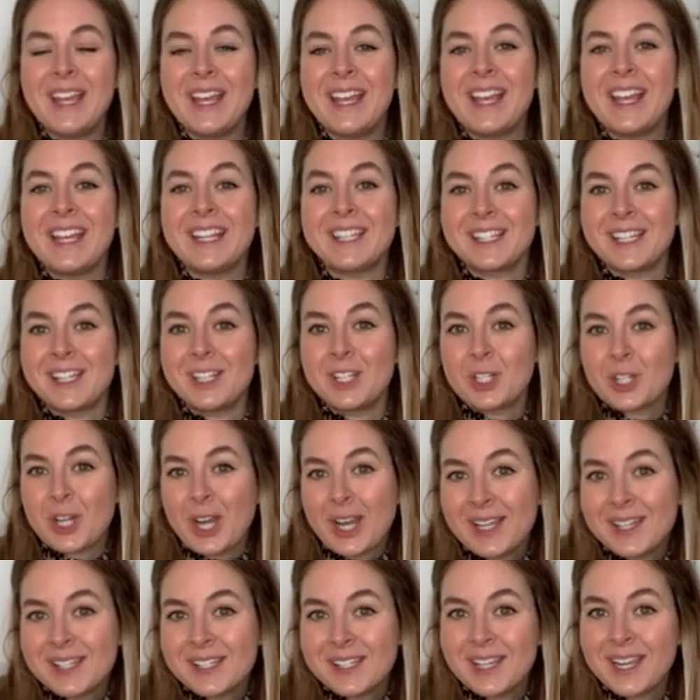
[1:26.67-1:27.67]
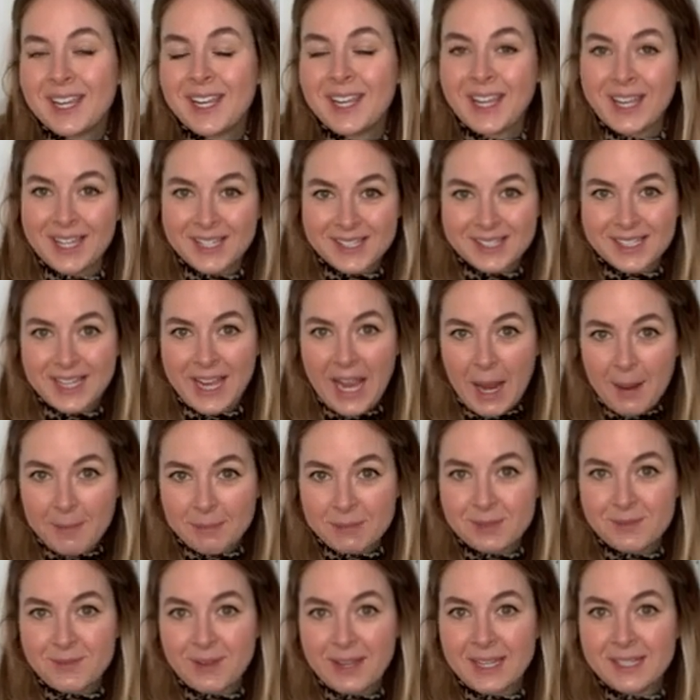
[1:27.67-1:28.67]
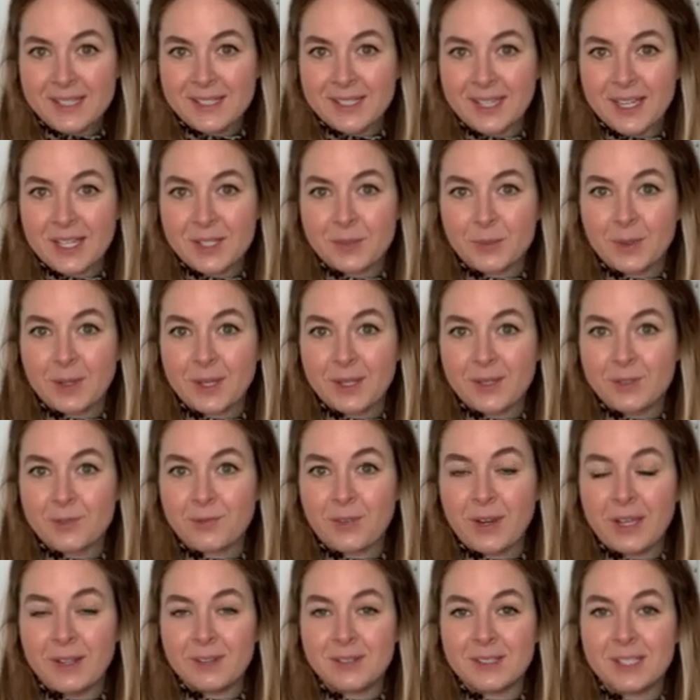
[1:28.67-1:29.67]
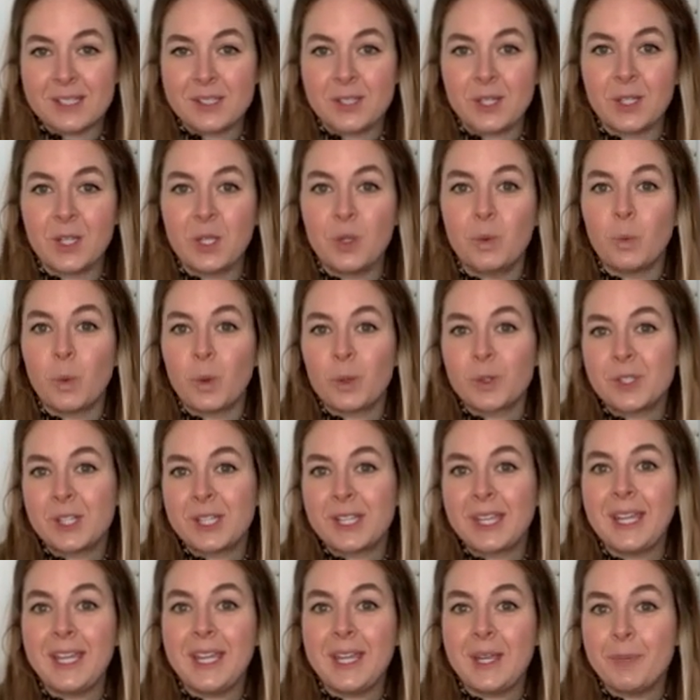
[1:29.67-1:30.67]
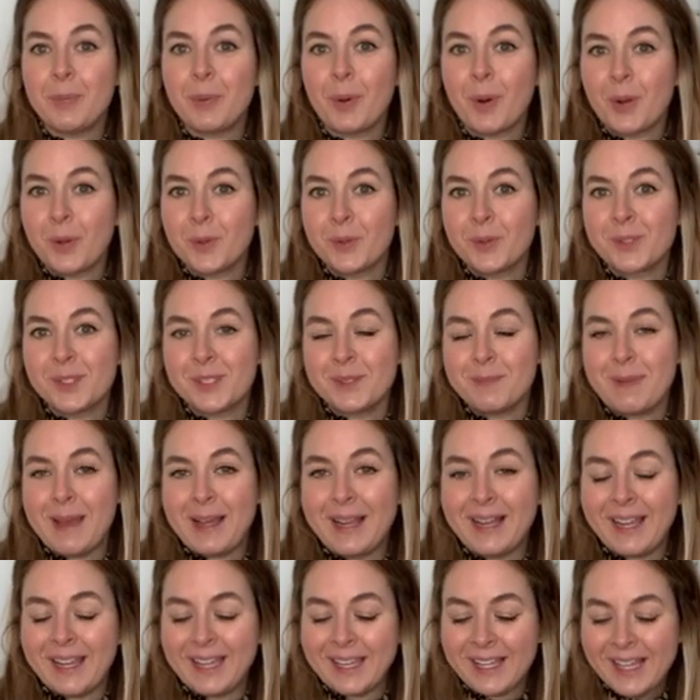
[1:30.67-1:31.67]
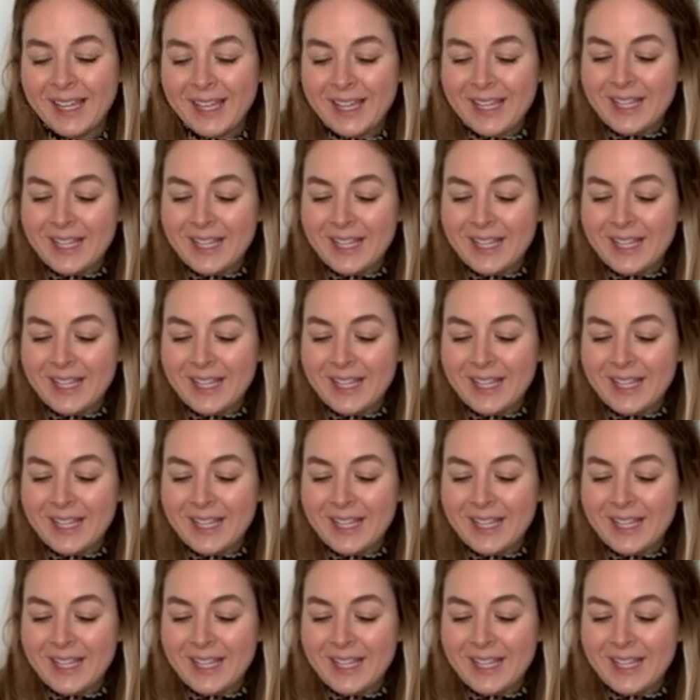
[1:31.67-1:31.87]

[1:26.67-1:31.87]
It's enchanting, it's captivating, it's one of those fragrances that you want to keep on smelling.